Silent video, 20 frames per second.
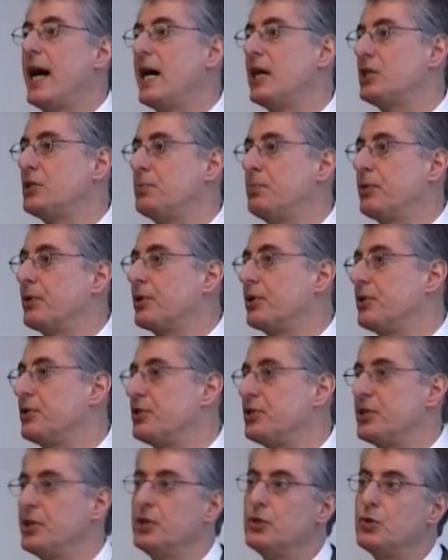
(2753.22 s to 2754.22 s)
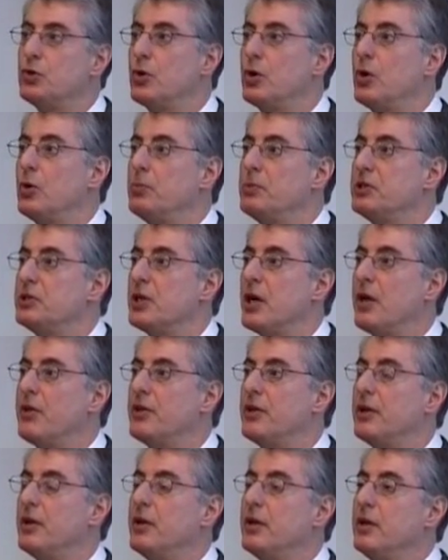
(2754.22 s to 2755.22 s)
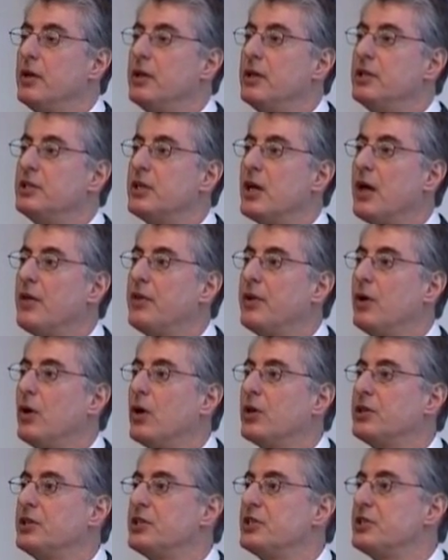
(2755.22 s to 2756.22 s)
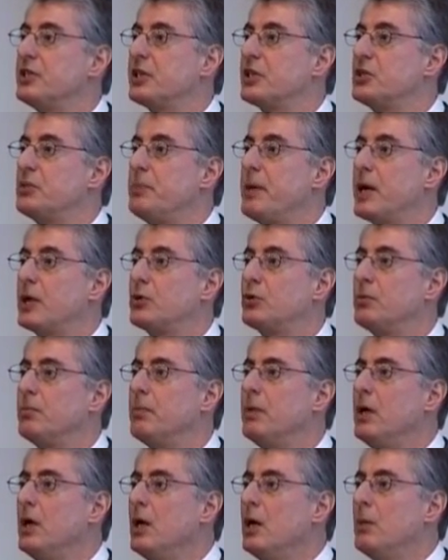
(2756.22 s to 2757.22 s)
Asperger's syndrome is on the autistic spectrum.